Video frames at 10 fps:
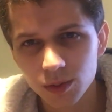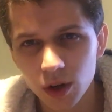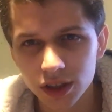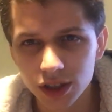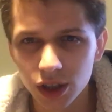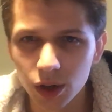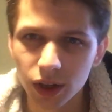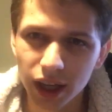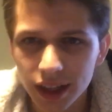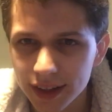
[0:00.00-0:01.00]
want to go
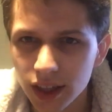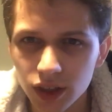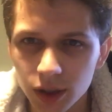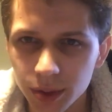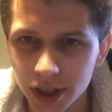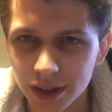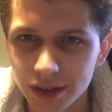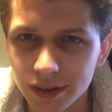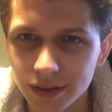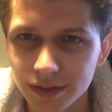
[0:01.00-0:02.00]
against entropy
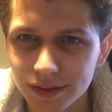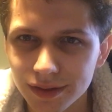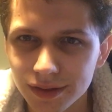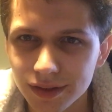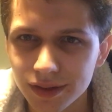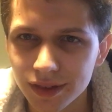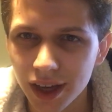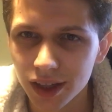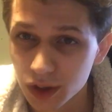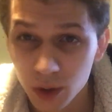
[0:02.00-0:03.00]

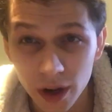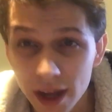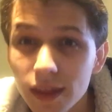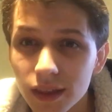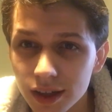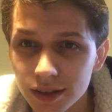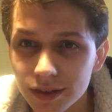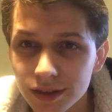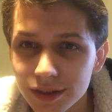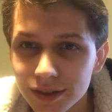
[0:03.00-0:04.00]
and to create
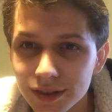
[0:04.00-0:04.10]
things.